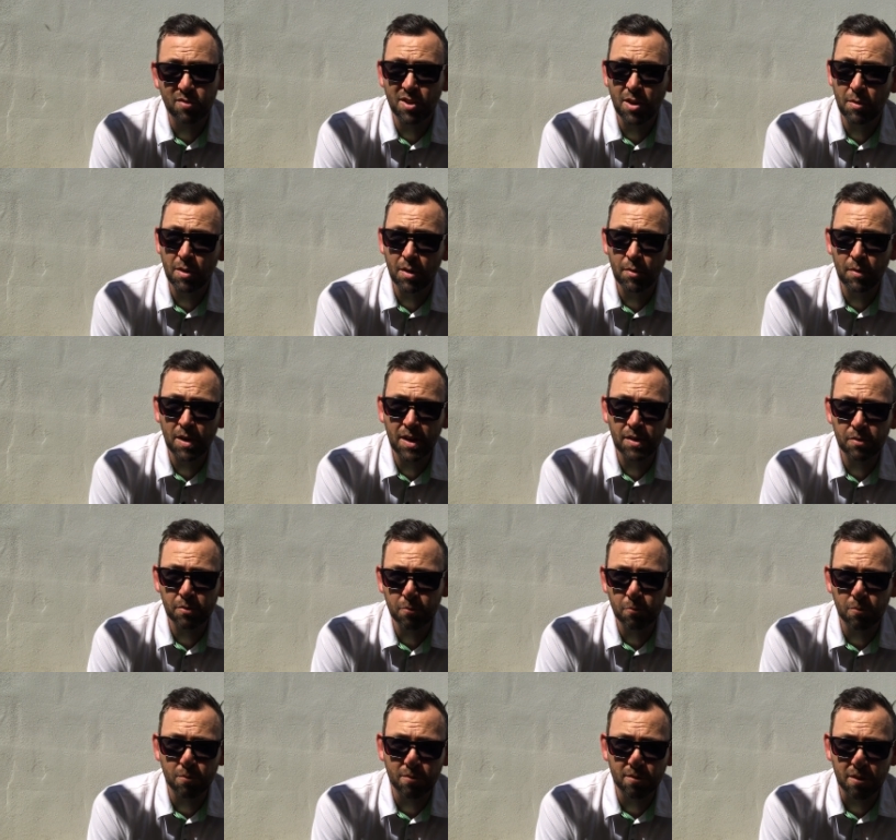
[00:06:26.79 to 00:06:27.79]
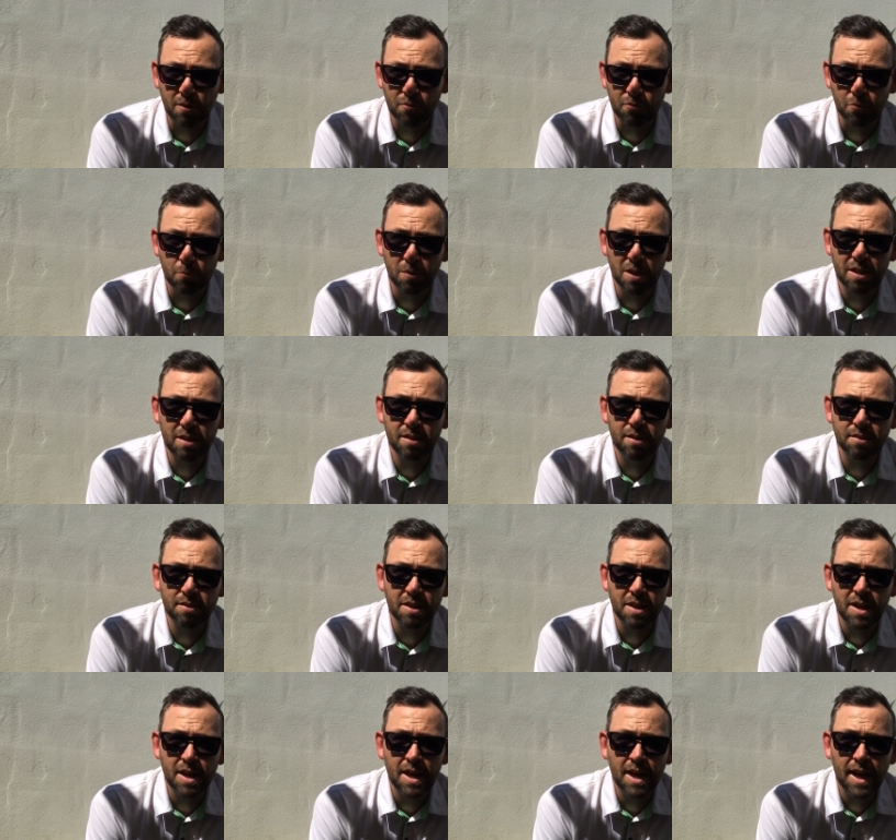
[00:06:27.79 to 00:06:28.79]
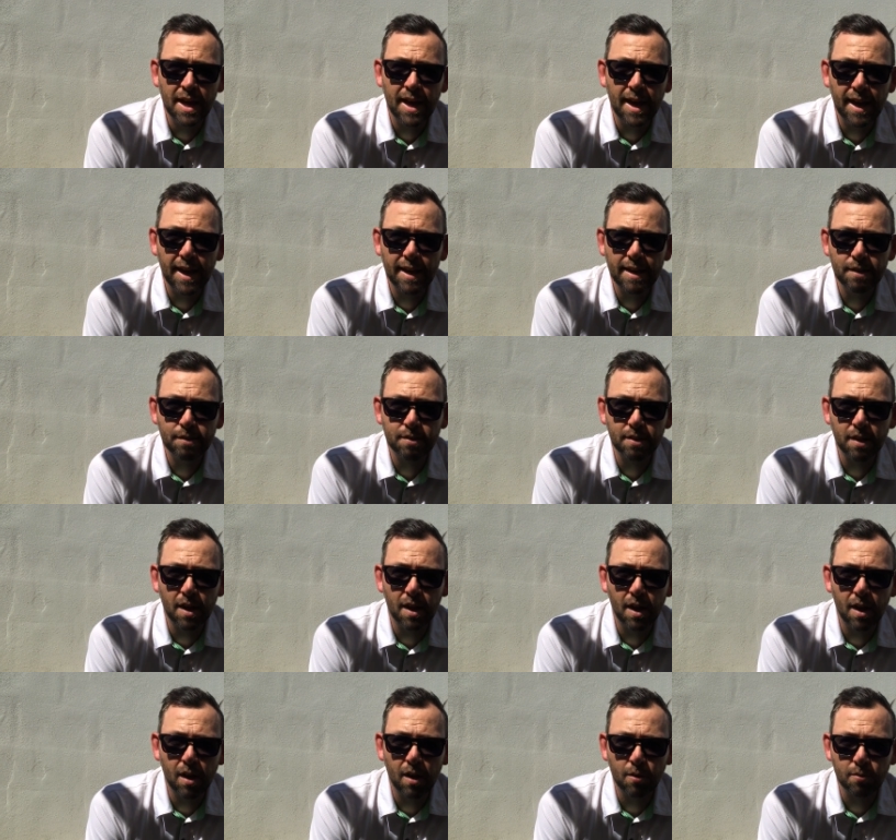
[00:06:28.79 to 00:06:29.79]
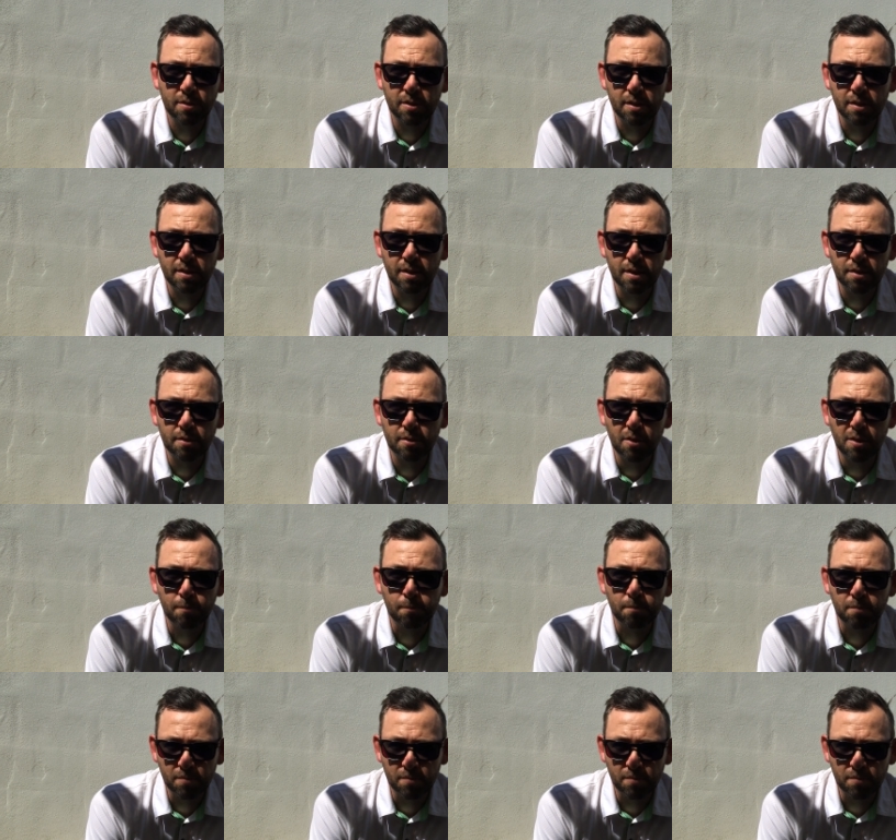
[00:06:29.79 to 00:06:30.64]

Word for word: share it around on all the social medias, and uh, I'll see you next time.